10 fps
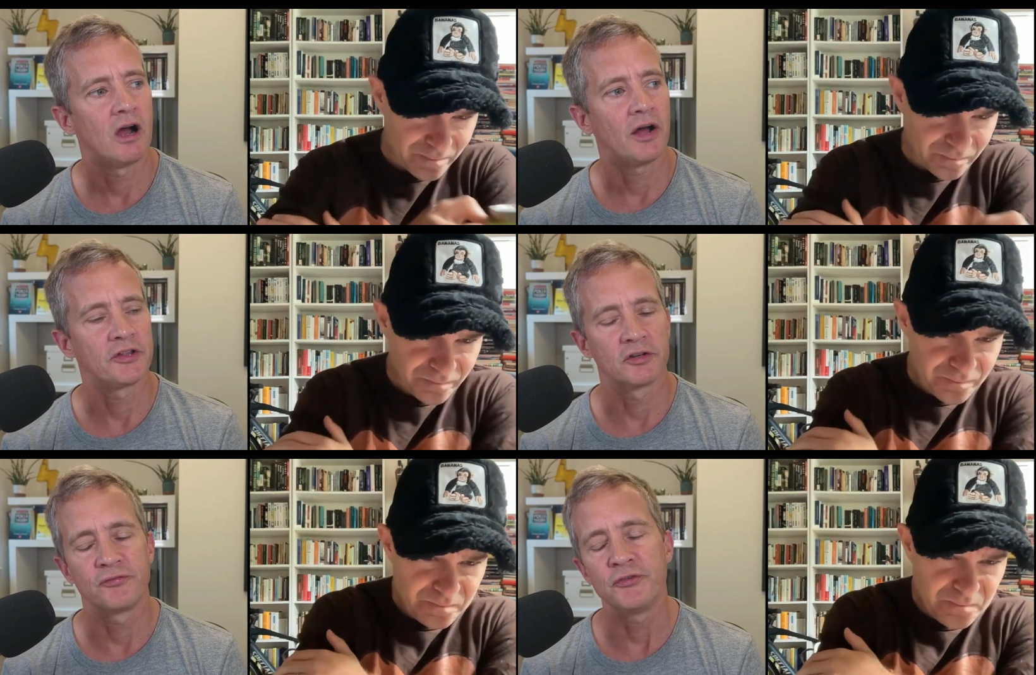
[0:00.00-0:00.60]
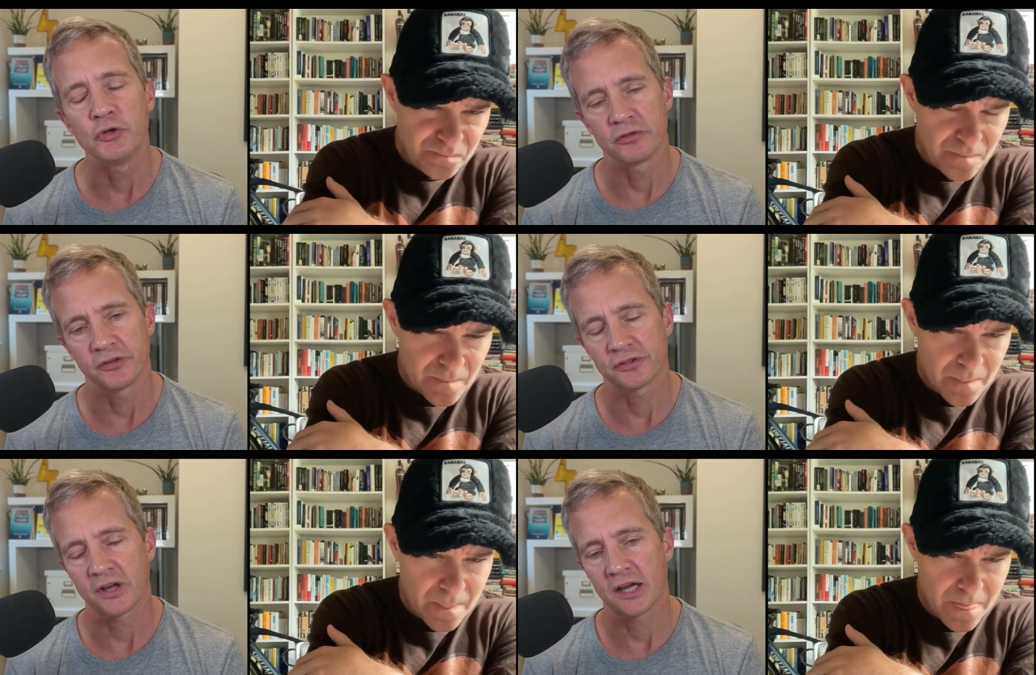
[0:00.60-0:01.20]
Speaker 1: I think a few of
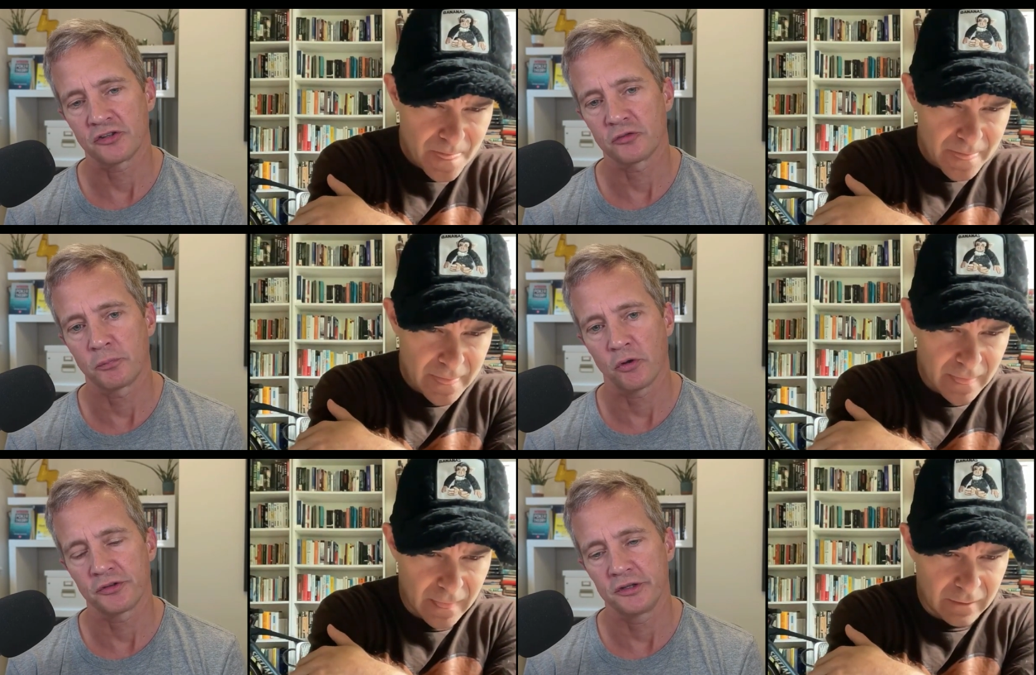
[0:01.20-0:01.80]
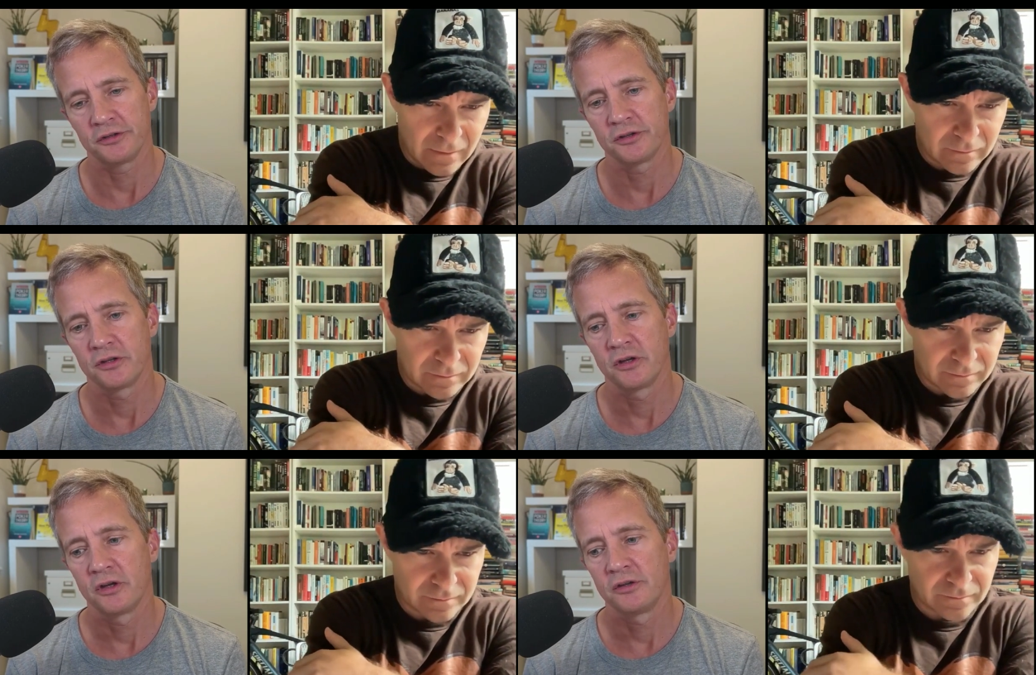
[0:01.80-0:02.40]
us had spotted
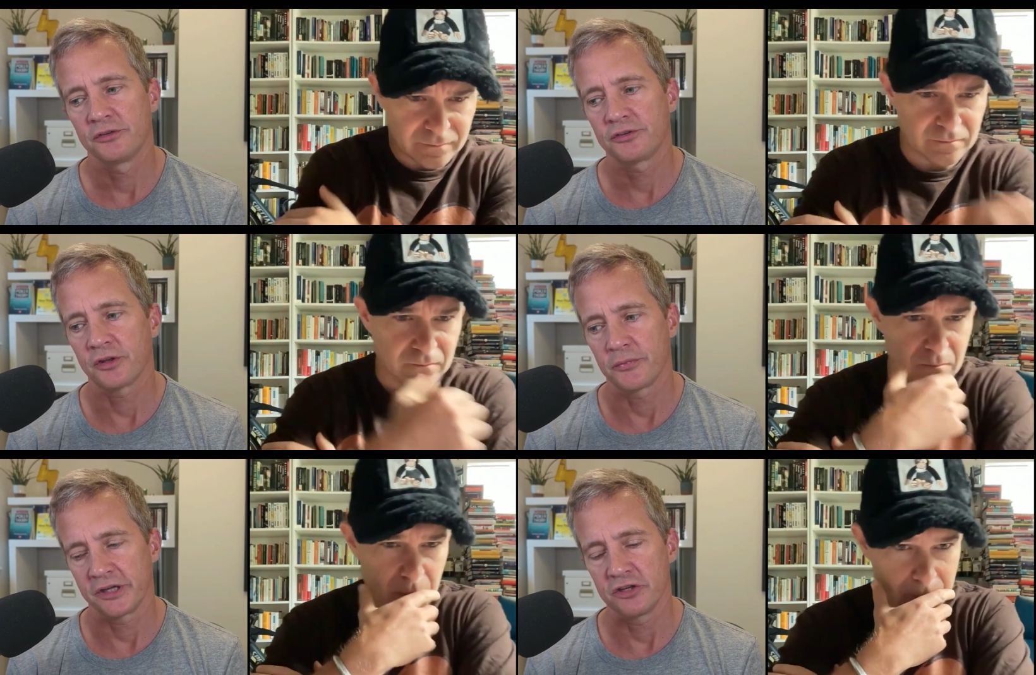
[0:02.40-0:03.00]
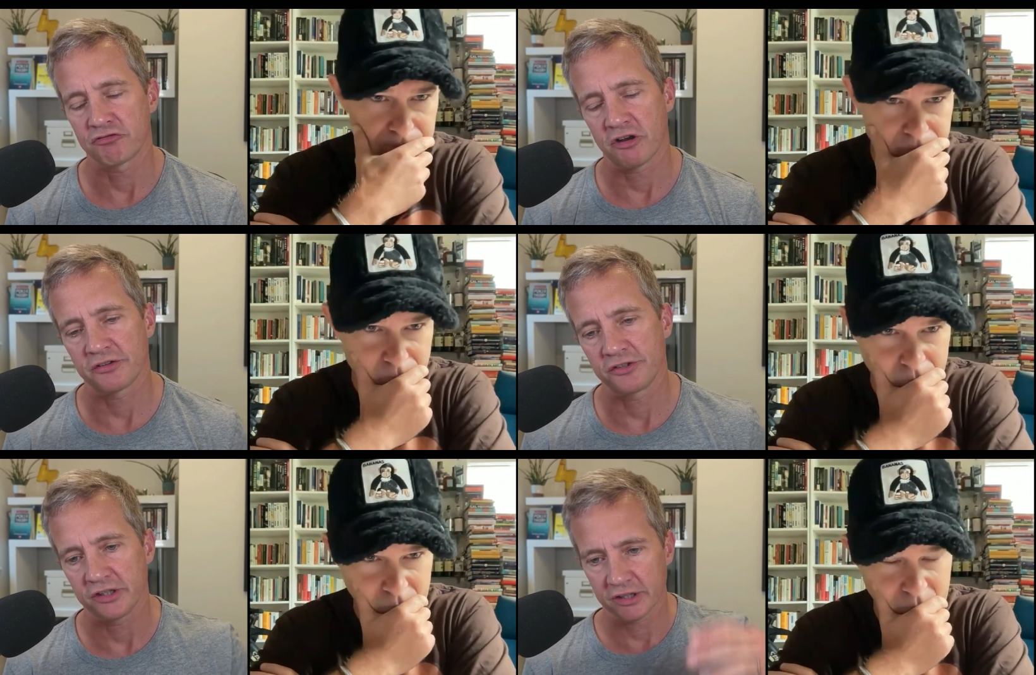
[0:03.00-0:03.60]
something
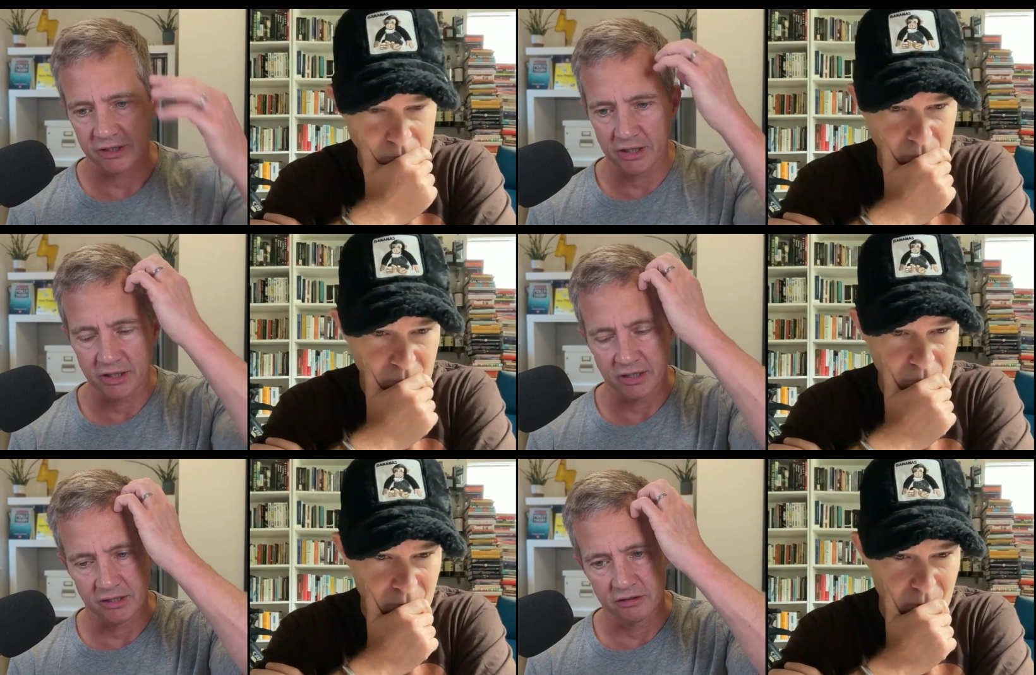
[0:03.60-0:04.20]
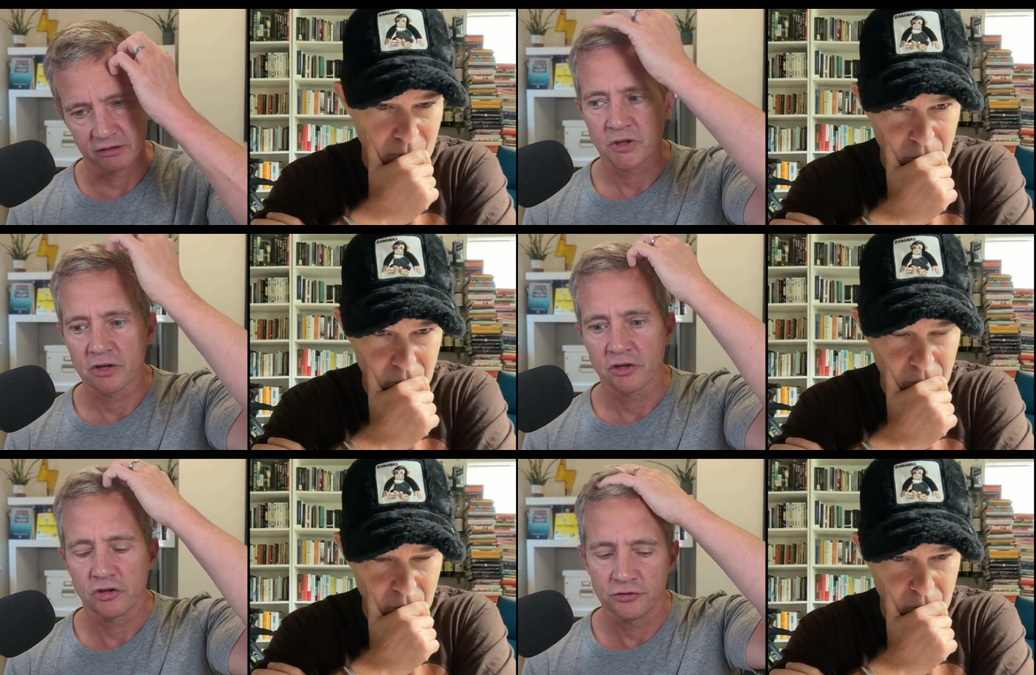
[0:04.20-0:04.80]
interesting in
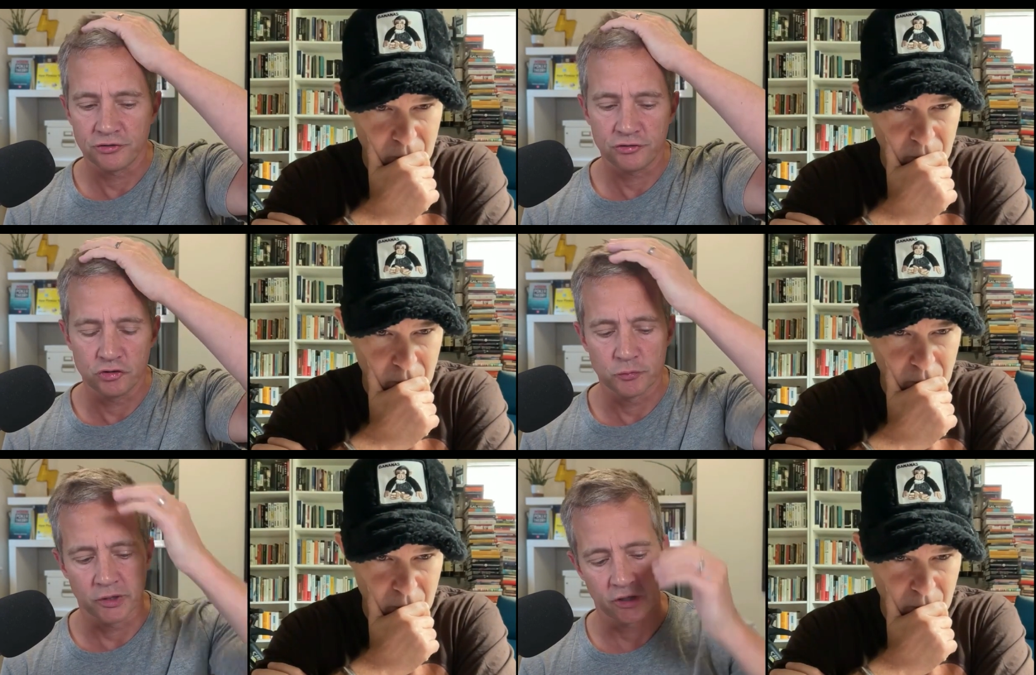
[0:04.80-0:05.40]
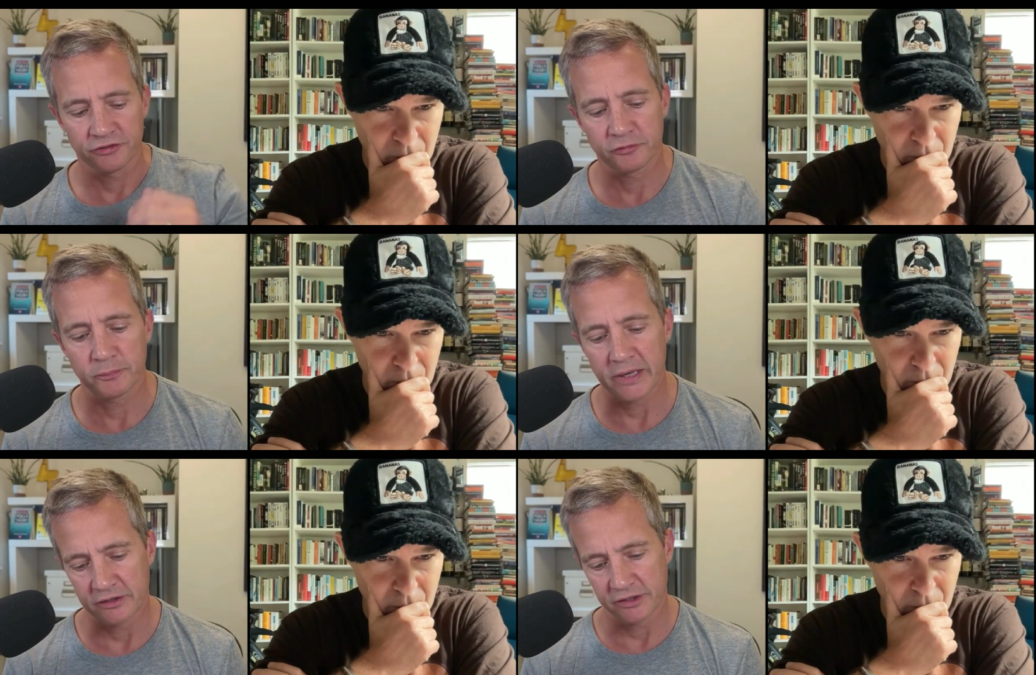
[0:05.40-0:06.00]
consumer
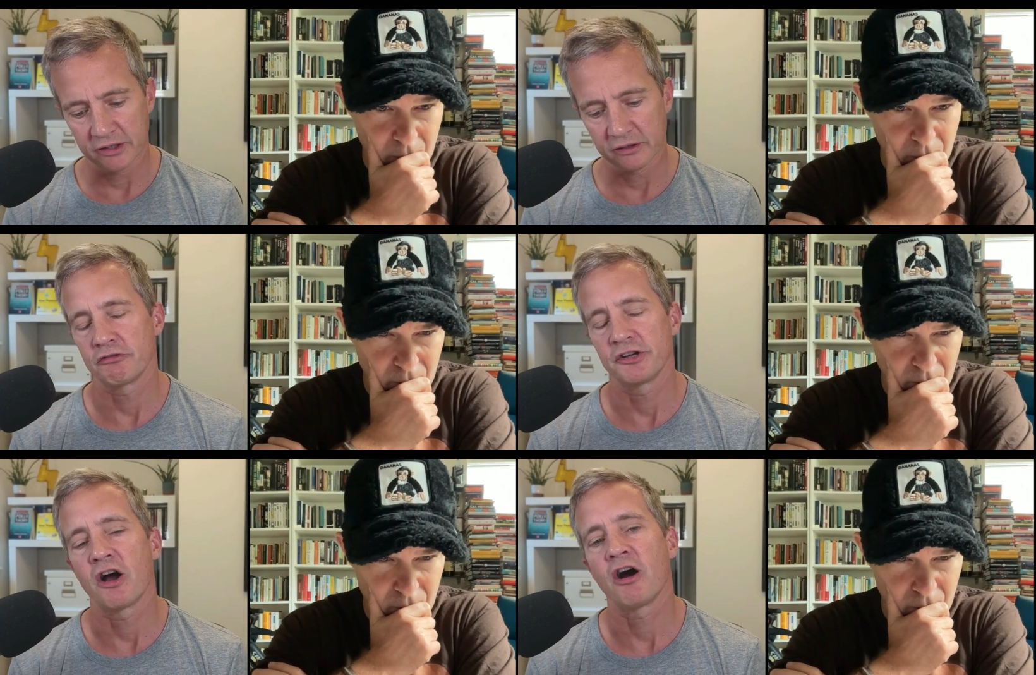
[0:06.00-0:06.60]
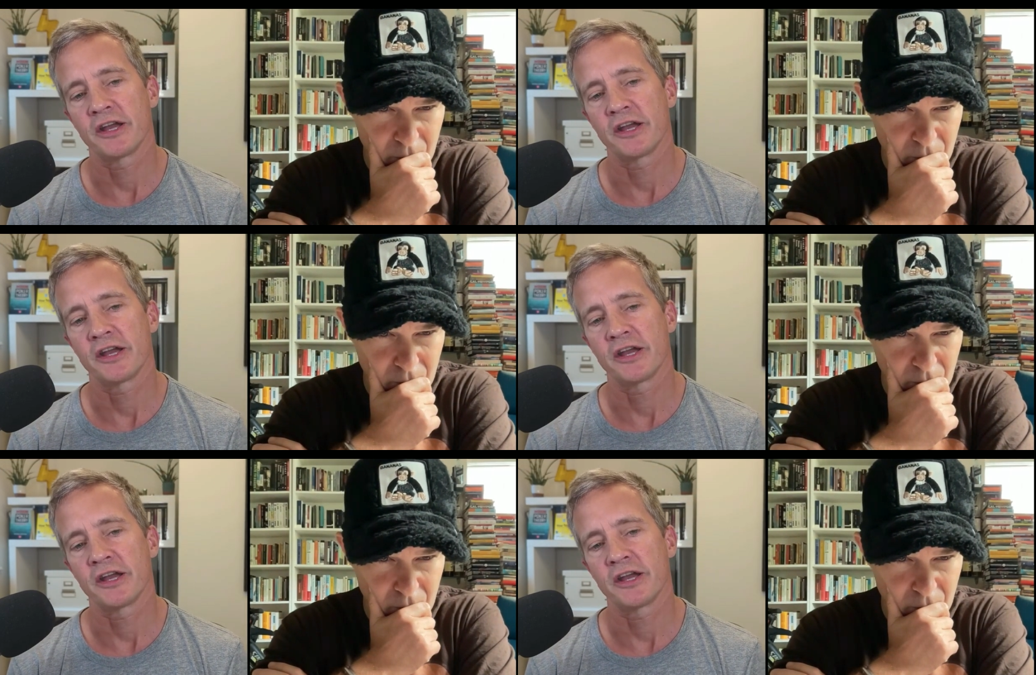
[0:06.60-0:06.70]
spending. In a high